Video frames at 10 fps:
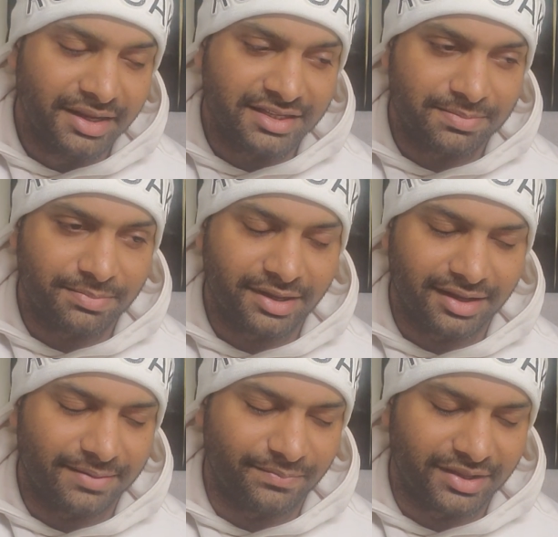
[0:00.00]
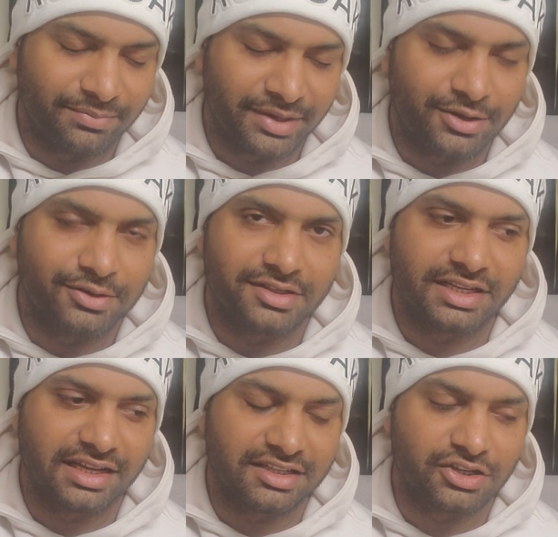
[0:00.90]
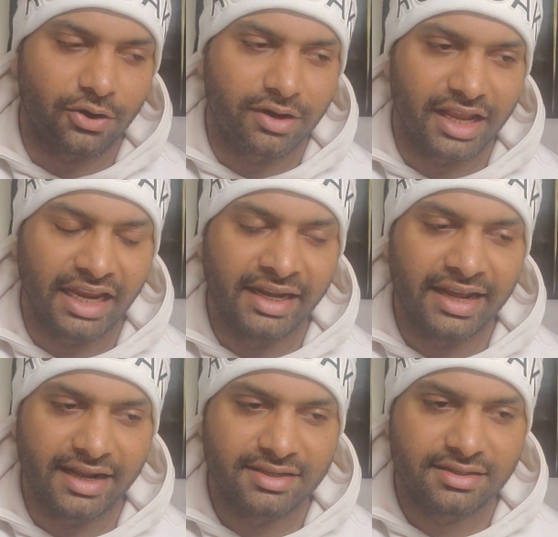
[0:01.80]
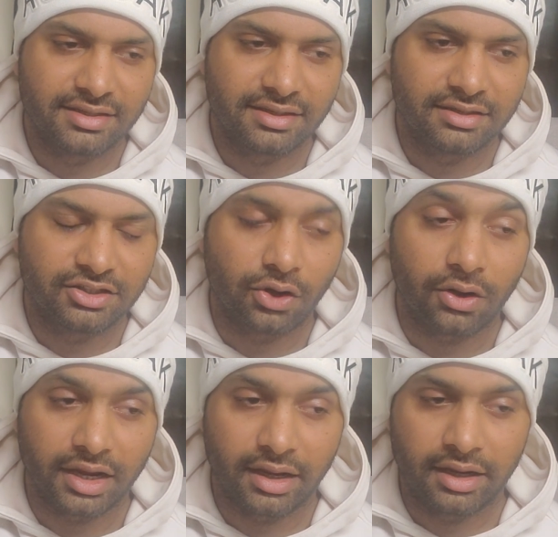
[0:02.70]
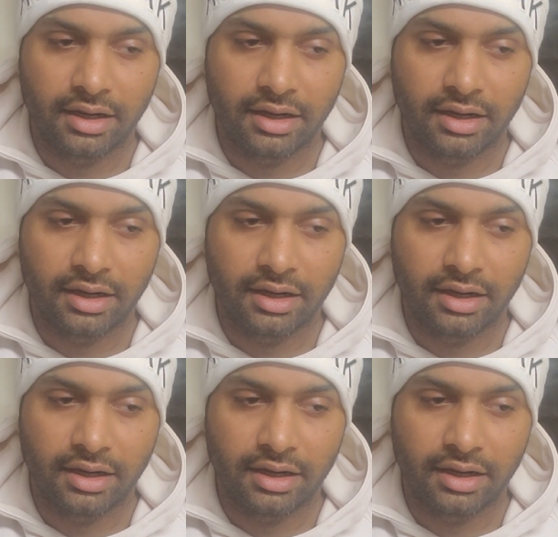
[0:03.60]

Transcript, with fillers: is um, because uh, stock index stock